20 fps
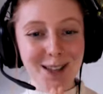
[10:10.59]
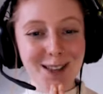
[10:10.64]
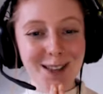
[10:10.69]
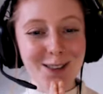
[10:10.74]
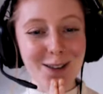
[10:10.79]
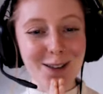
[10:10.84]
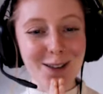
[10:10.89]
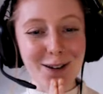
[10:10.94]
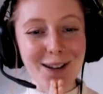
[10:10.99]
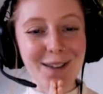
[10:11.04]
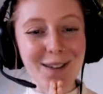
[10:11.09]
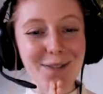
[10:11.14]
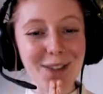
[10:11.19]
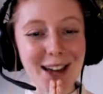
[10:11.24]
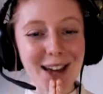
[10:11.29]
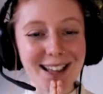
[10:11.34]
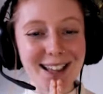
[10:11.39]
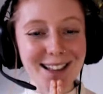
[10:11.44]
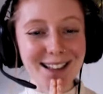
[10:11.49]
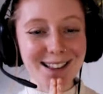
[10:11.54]
So if
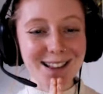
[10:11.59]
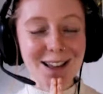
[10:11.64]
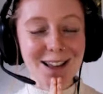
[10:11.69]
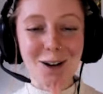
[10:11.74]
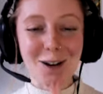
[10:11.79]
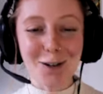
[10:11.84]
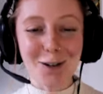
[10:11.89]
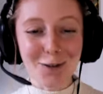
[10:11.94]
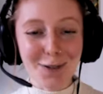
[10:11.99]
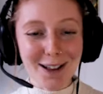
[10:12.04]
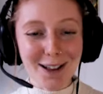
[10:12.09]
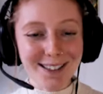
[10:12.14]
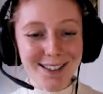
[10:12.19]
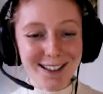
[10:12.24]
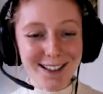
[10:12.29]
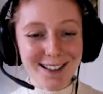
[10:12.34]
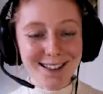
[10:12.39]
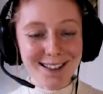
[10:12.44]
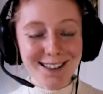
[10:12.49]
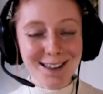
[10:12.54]
that is a
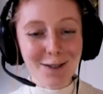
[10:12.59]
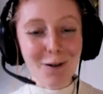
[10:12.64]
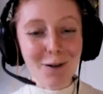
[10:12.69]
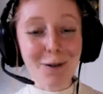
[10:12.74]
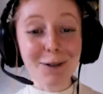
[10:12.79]
resonance to you,